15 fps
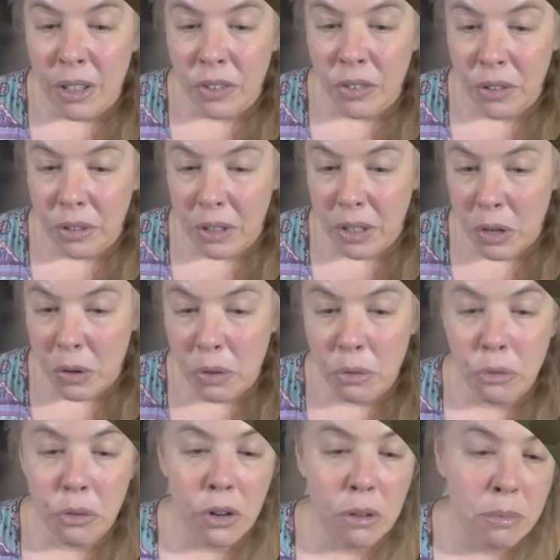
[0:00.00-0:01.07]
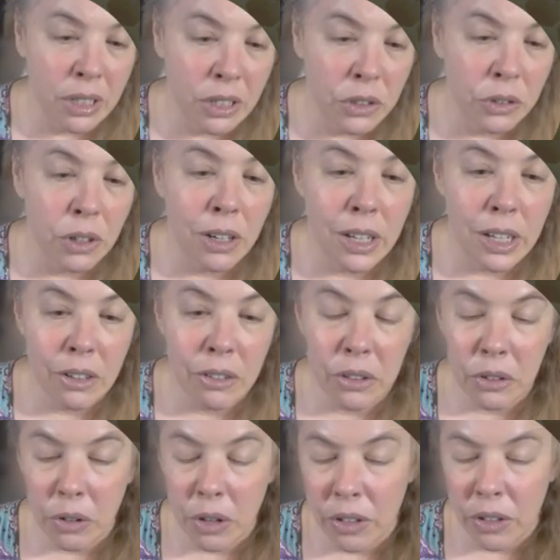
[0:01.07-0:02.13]
uniformly drawn out
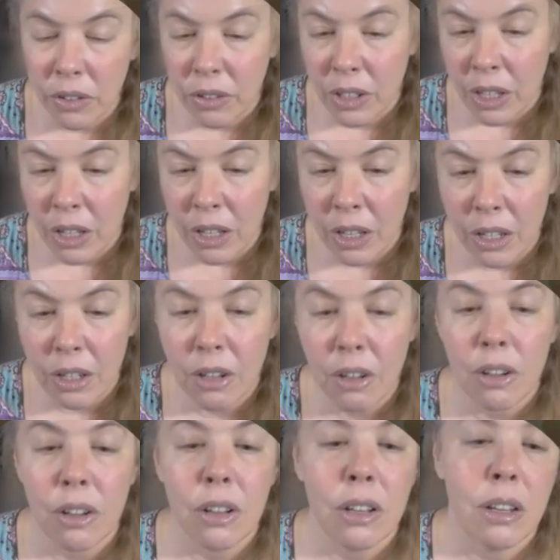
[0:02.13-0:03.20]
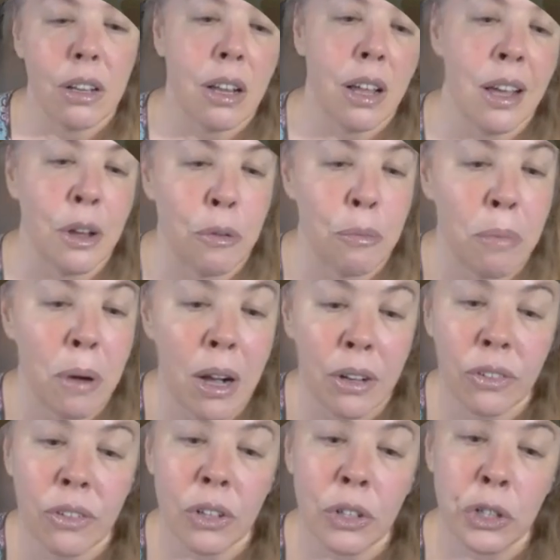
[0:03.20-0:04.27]
across the
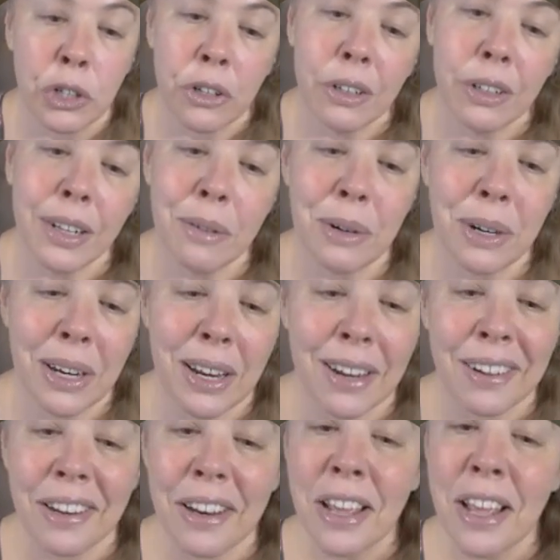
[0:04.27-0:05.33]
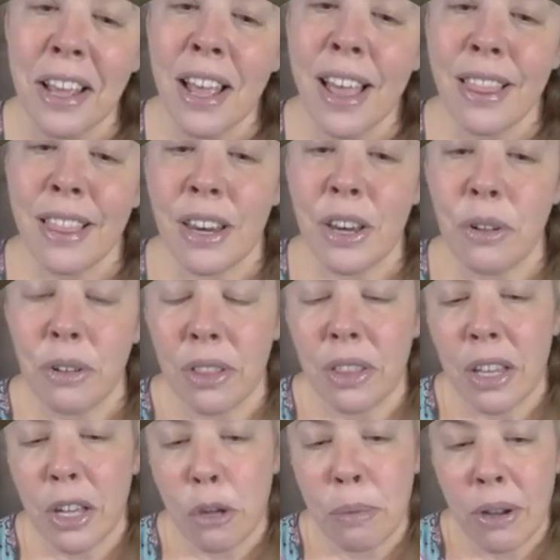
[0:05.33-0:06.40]
box that you're currently working on, then you can
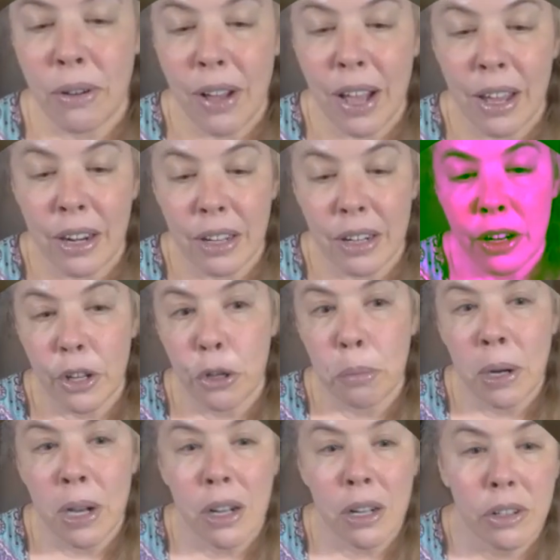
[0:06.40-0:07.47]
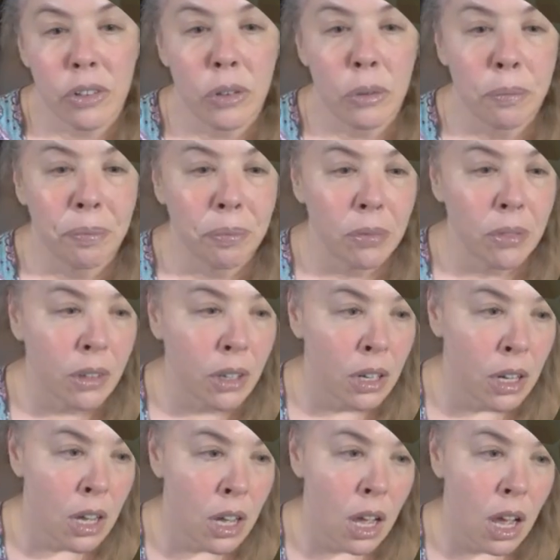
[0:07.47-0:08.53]
think about adding another box.
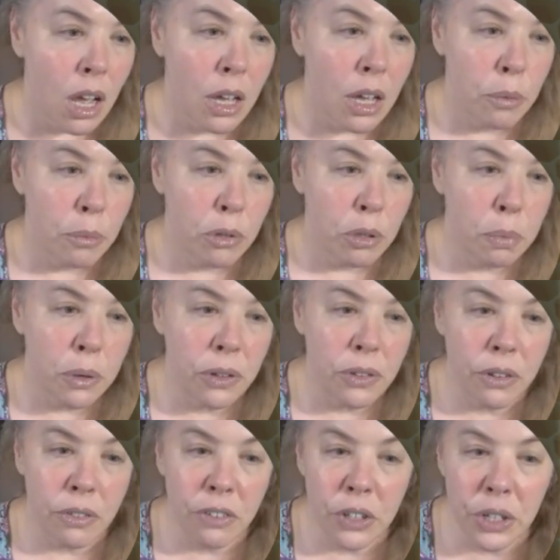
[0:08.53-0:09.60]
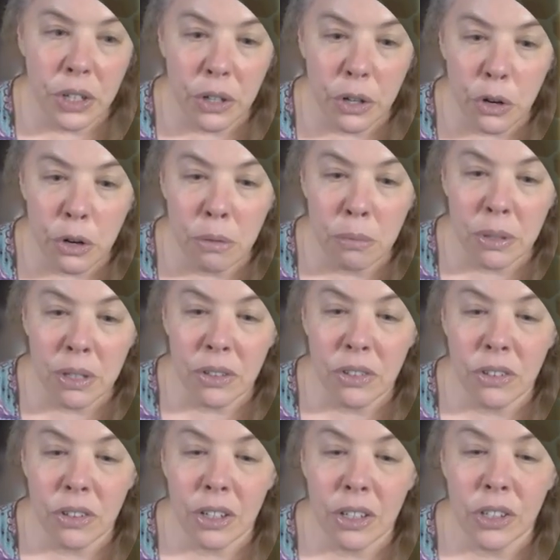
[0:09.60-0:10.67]
Supports efficient comb
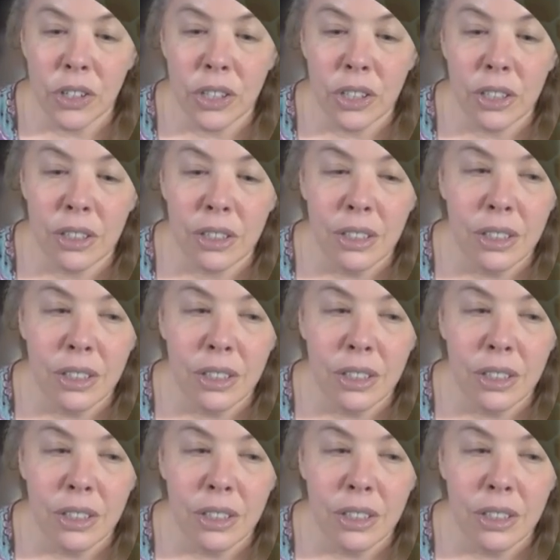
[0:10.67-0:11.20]
construction,